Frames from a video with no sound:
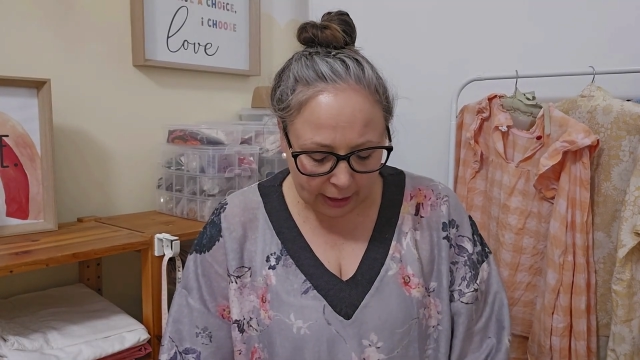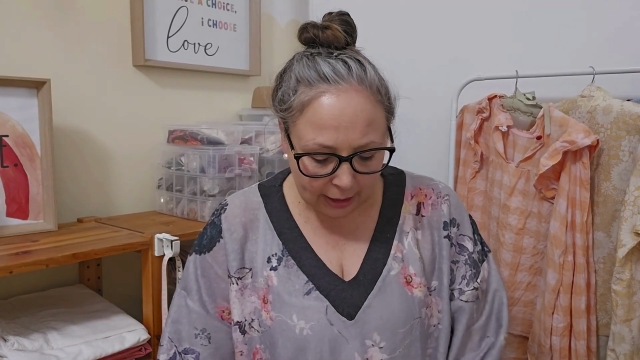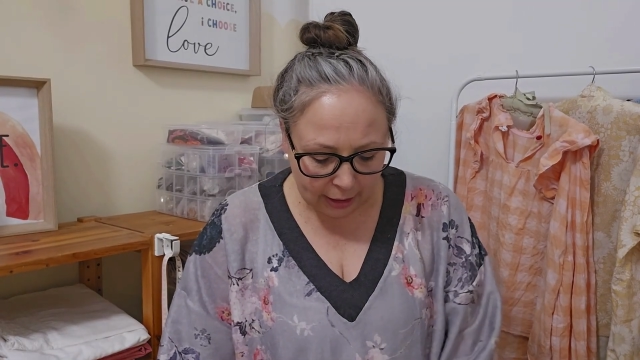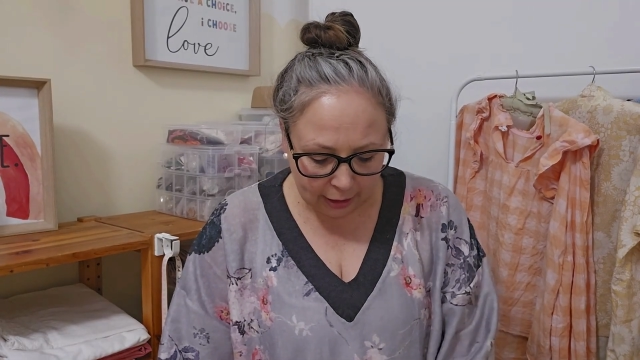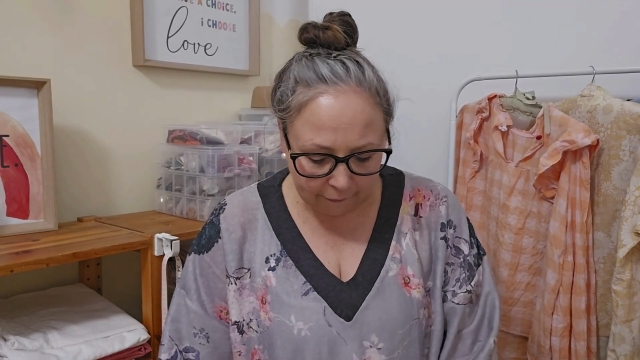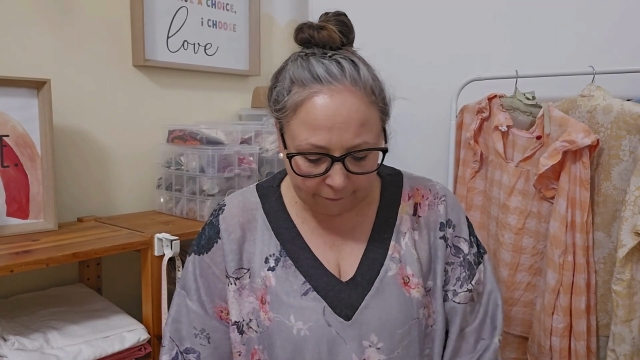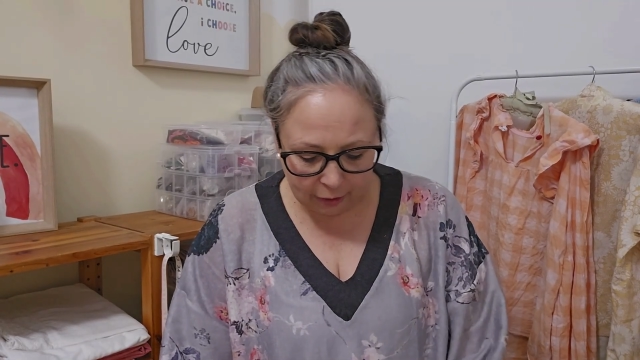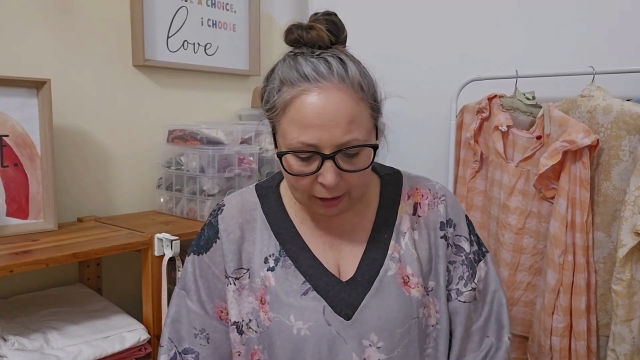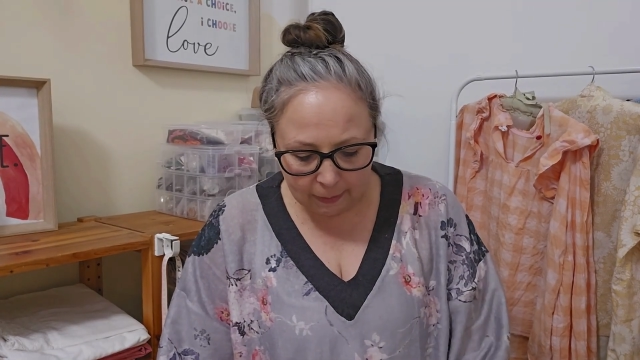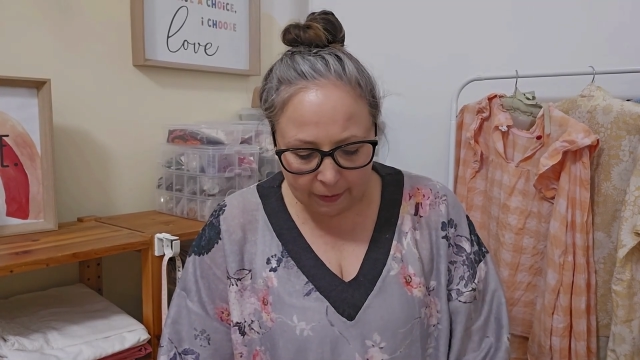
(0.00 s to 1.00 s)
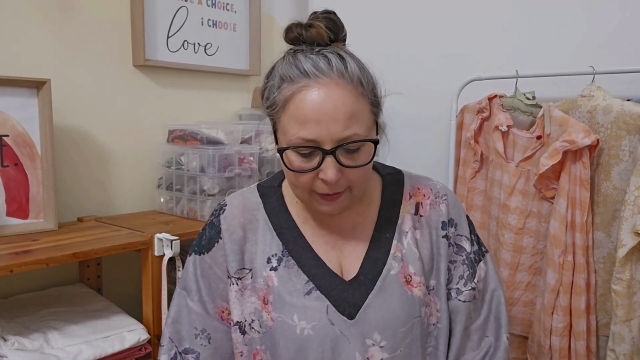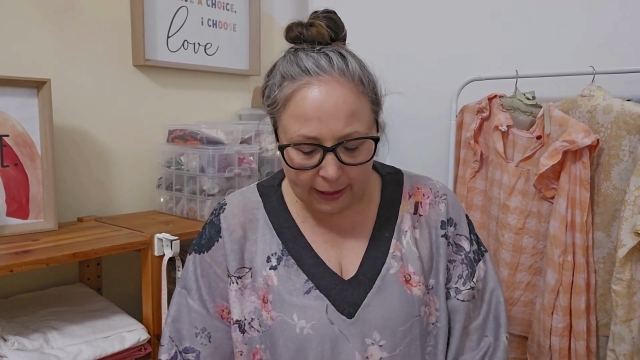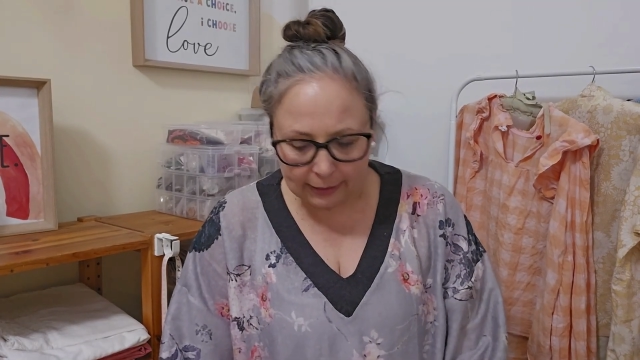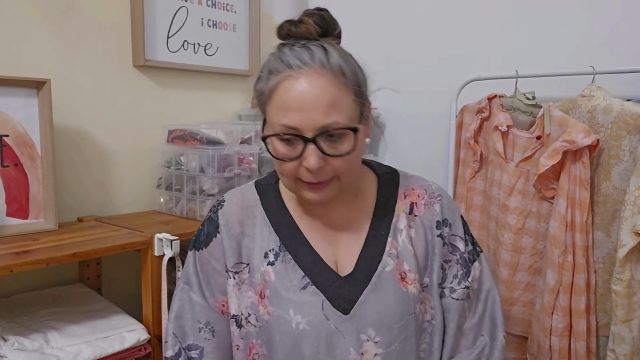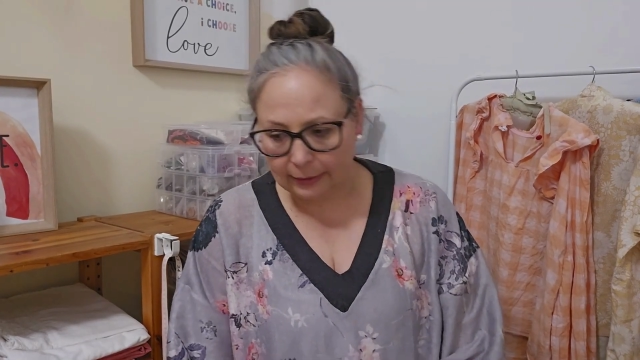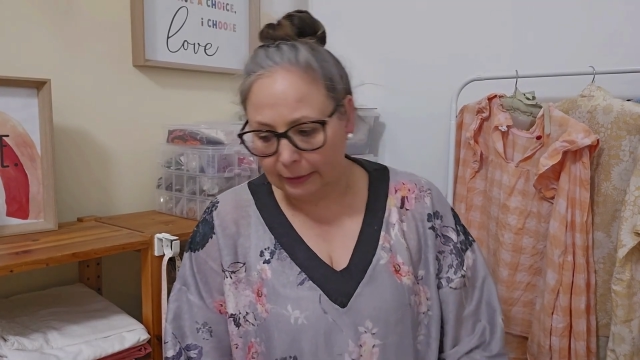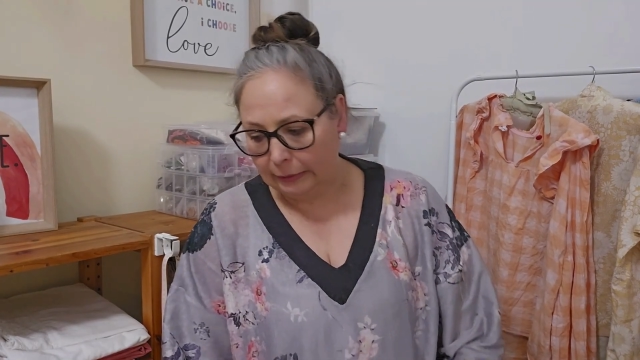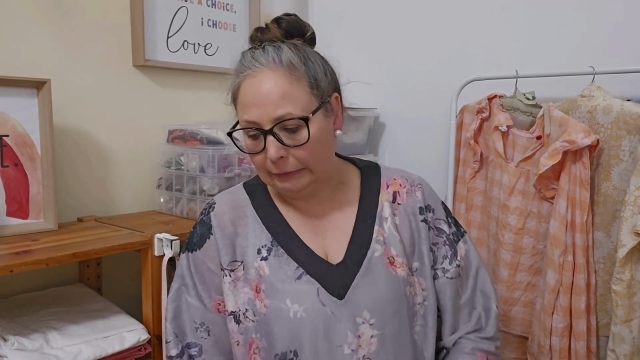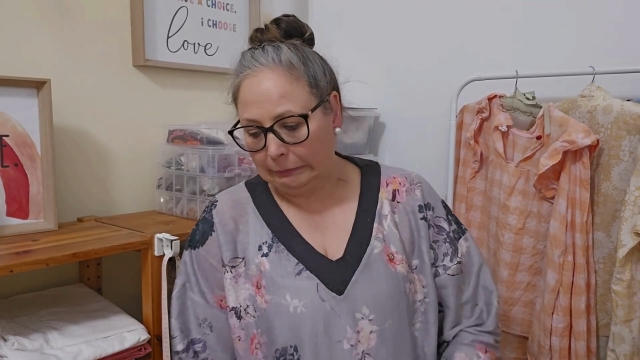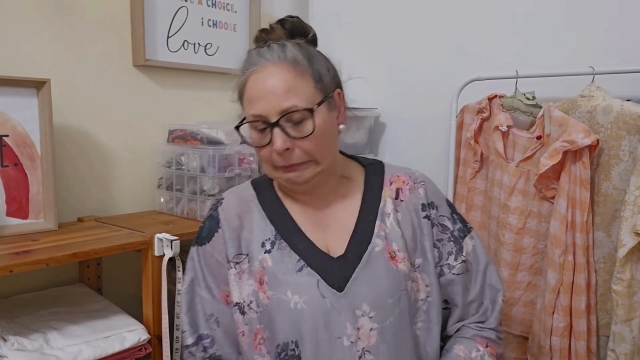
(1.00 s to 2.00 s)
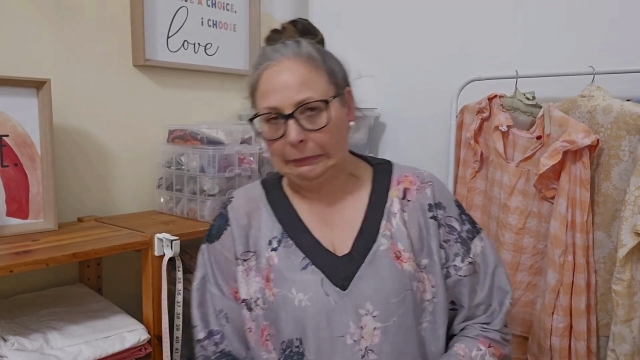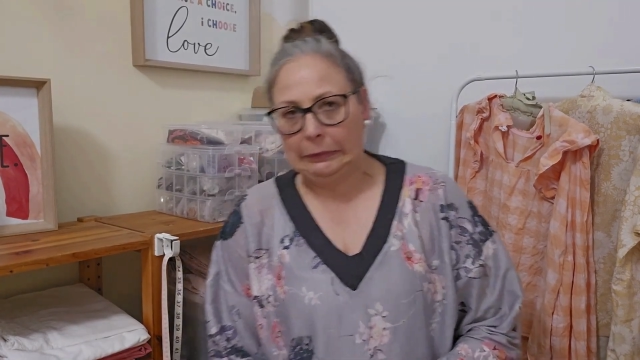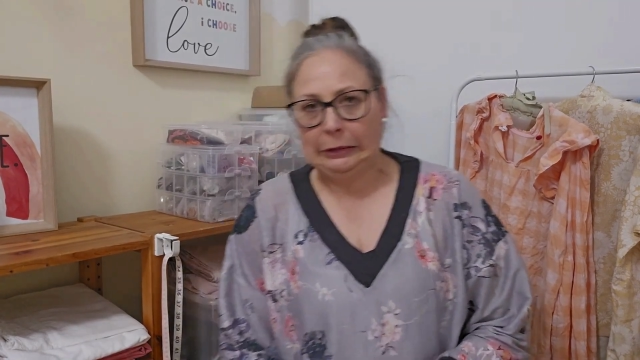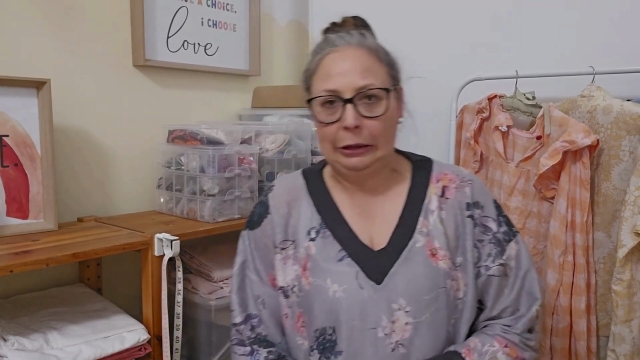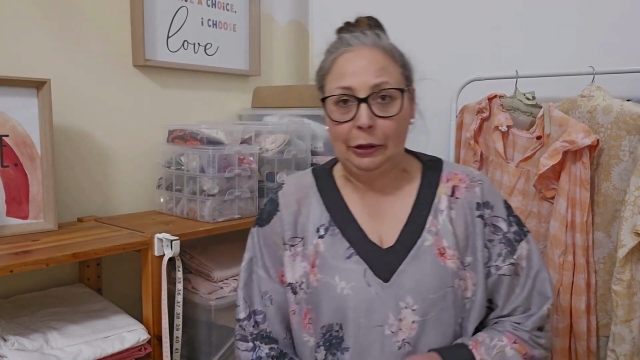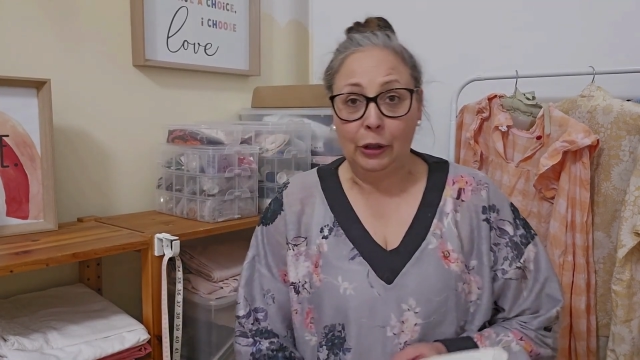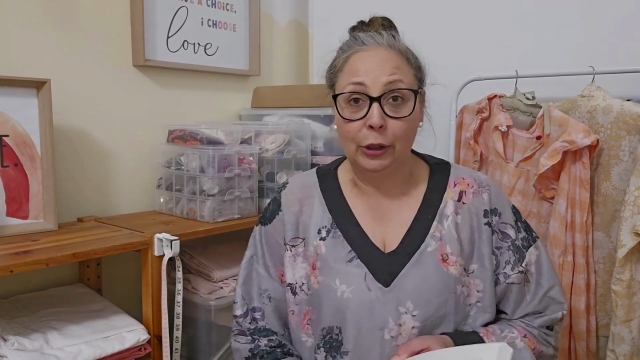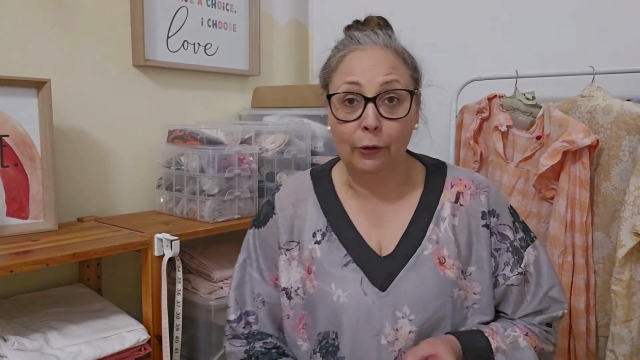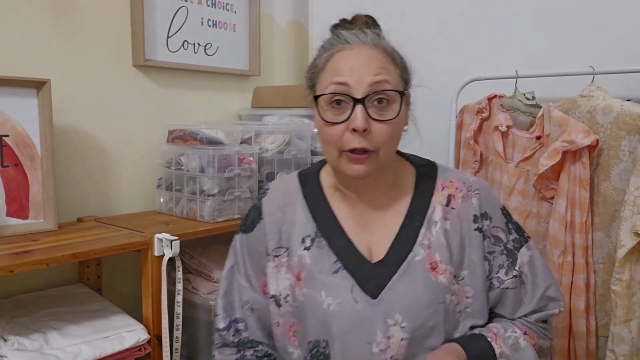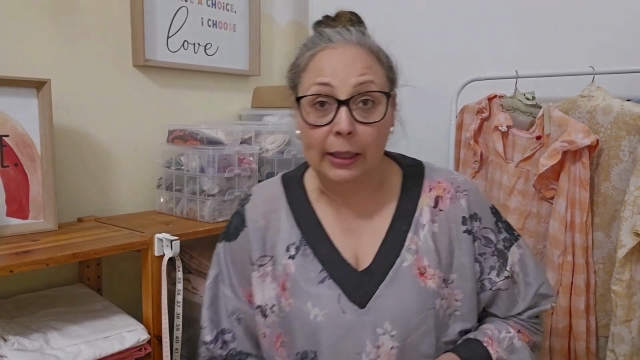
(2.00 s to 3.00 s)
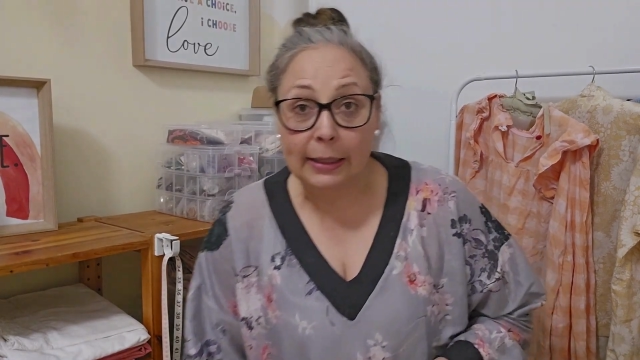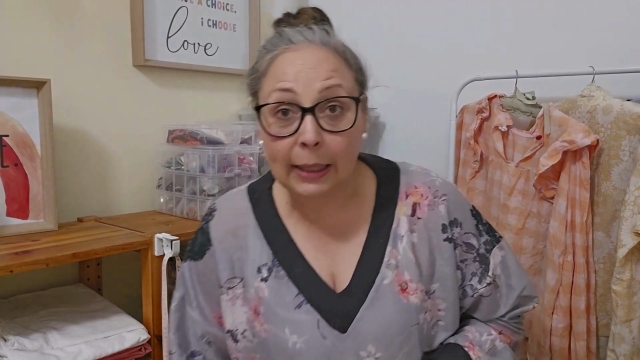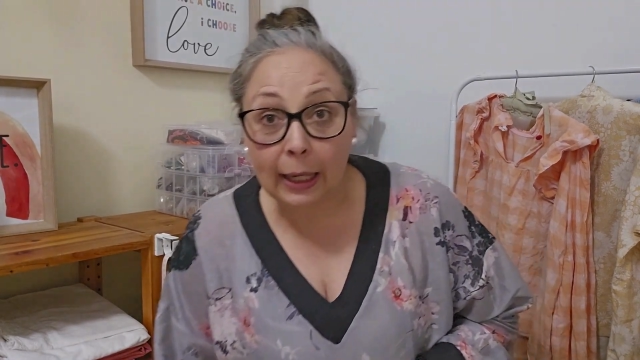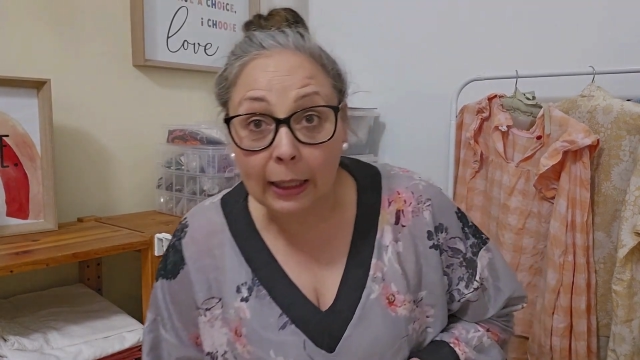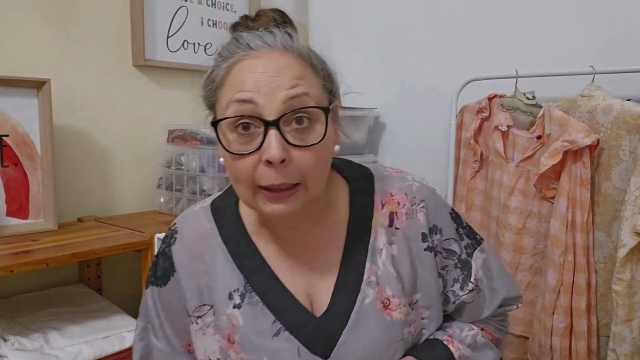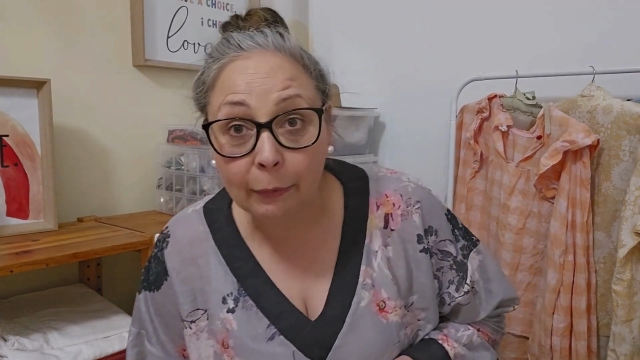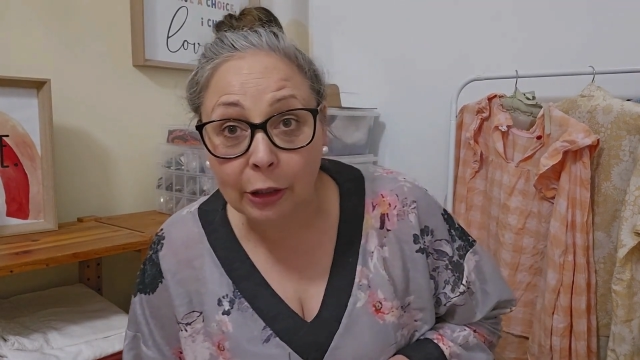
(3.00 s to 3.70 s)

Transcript: I find that, sorry to say, when